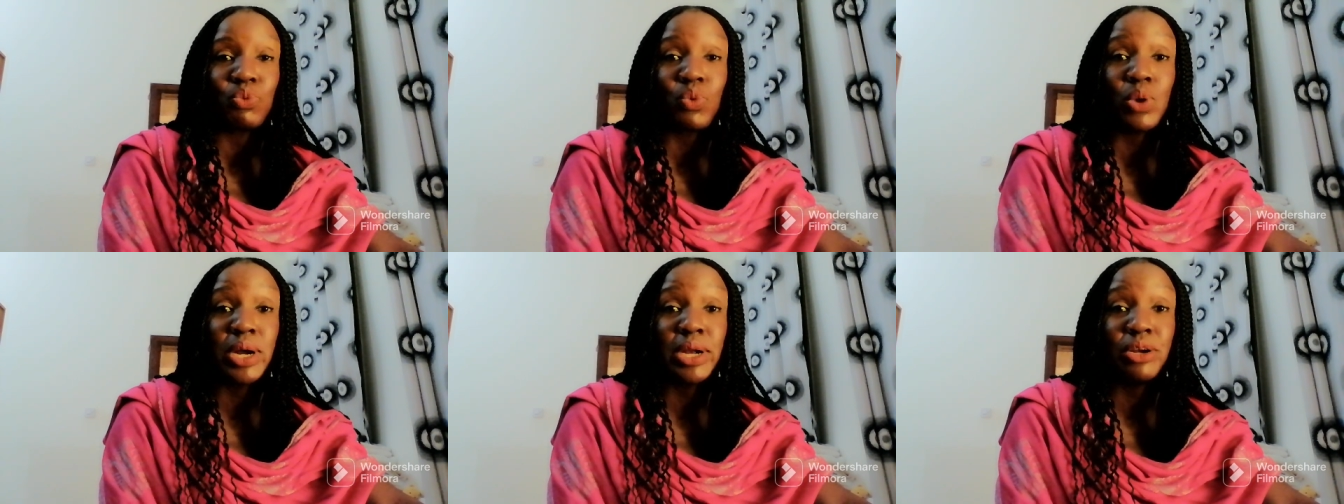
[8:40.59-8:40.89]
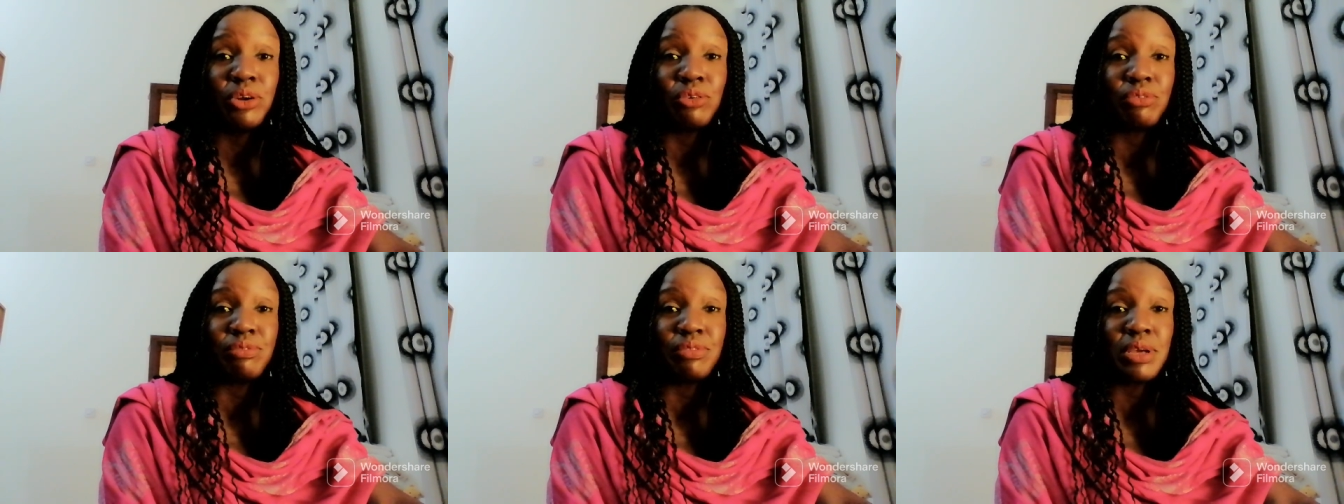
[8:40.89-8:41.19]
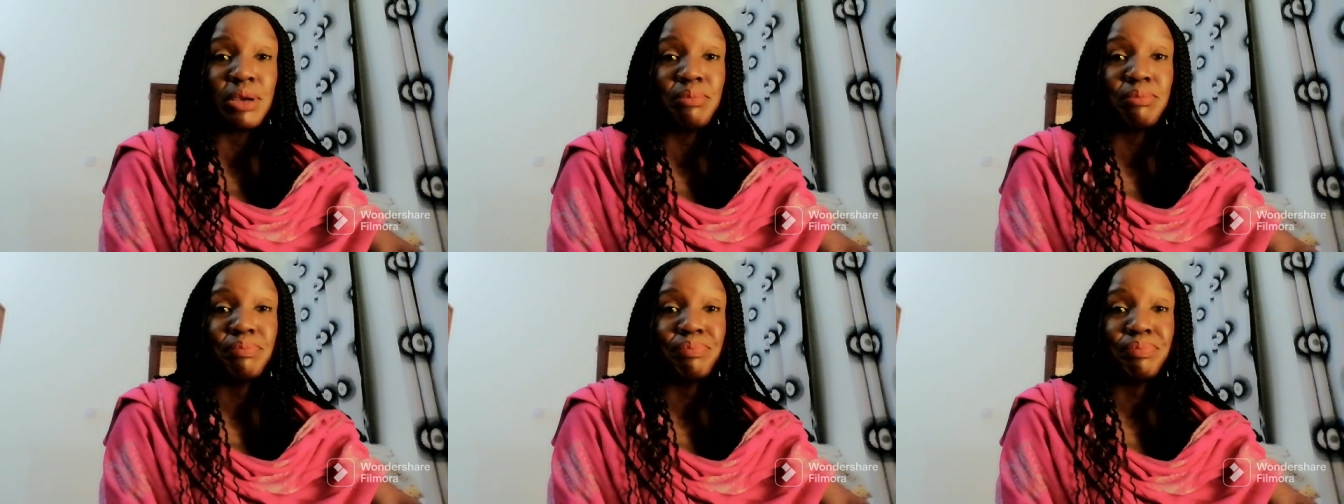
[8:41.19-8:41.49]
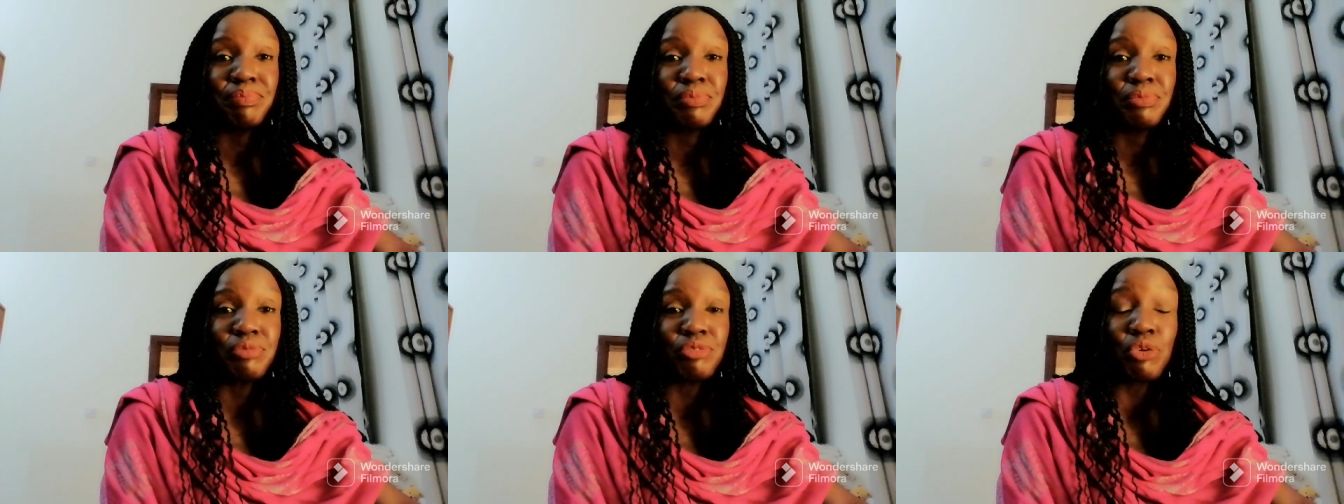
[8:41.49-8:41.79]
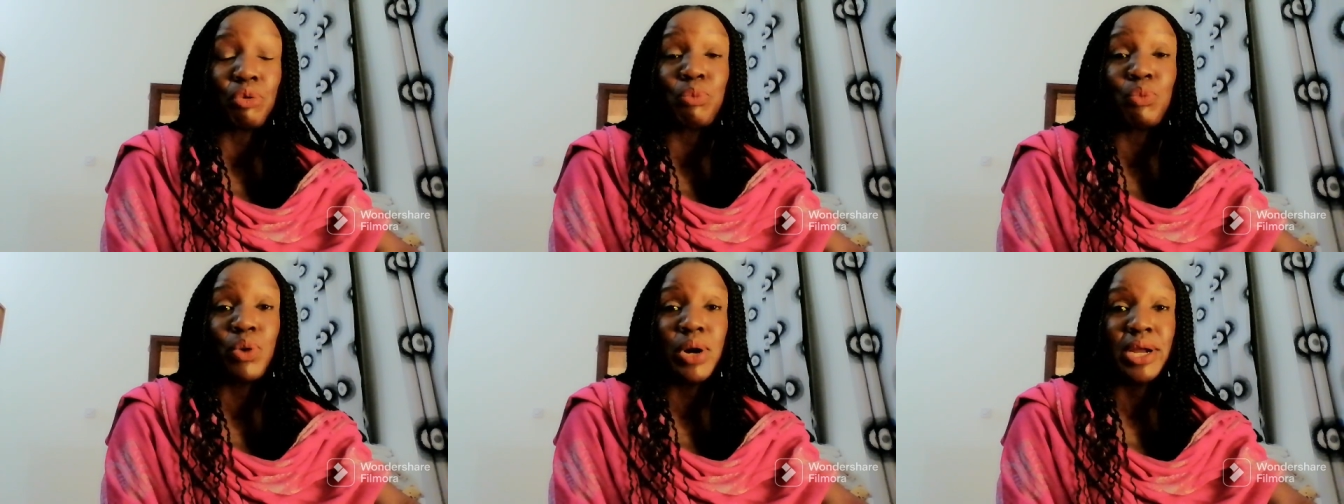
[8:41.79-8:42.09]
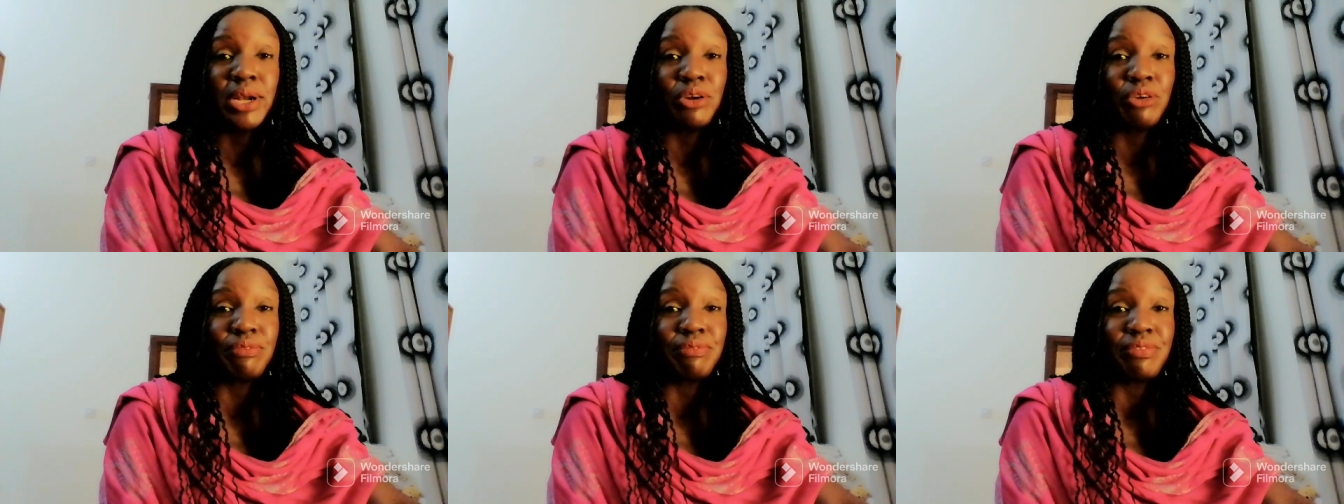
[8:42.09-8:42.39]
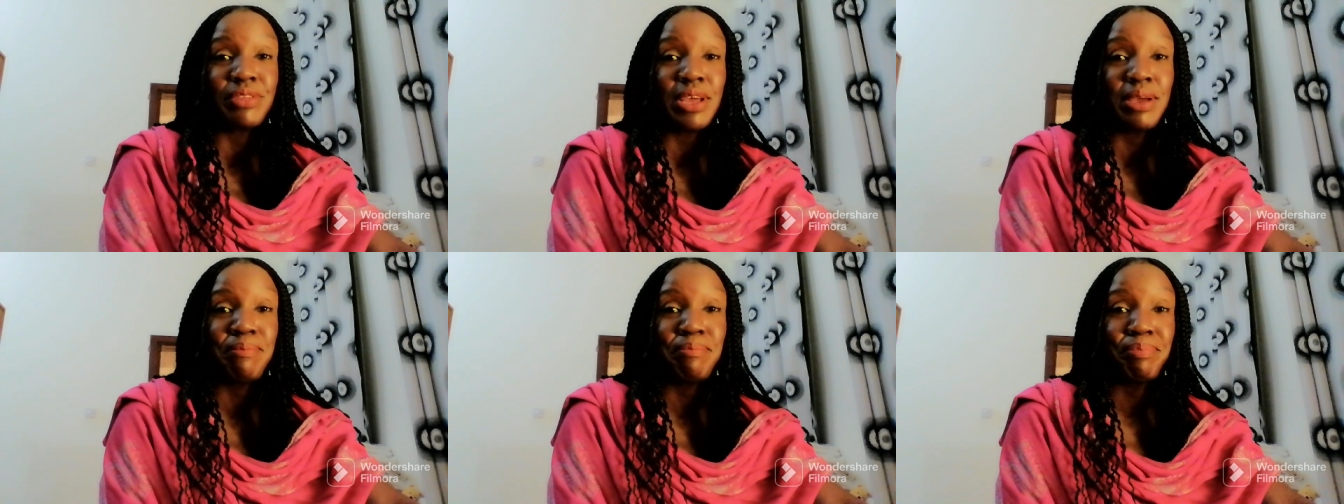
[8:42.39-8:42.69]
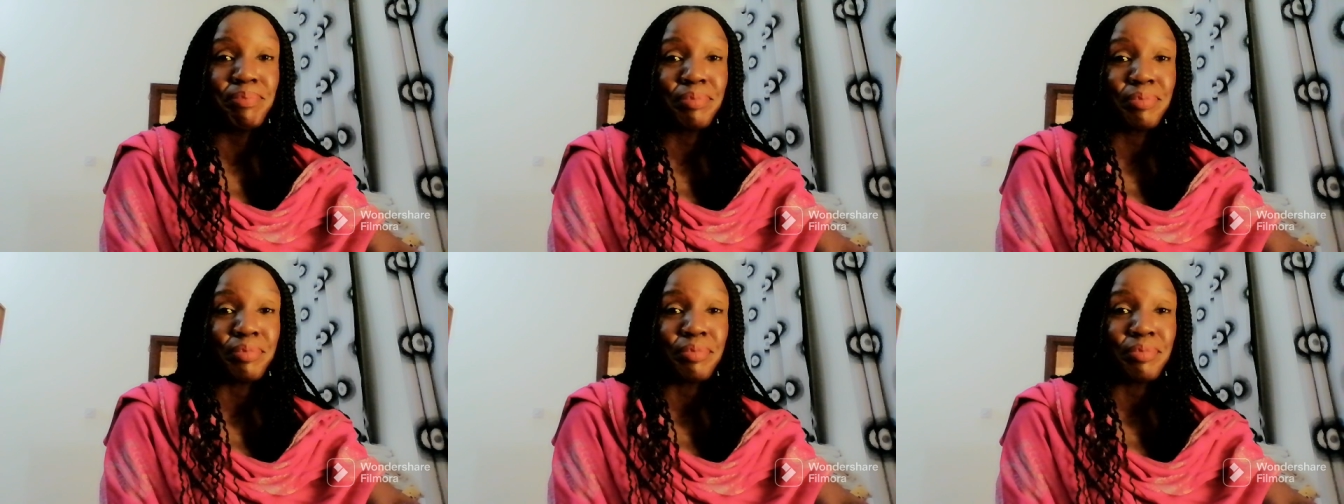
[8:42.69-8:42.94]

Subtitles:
one of them, from one of them.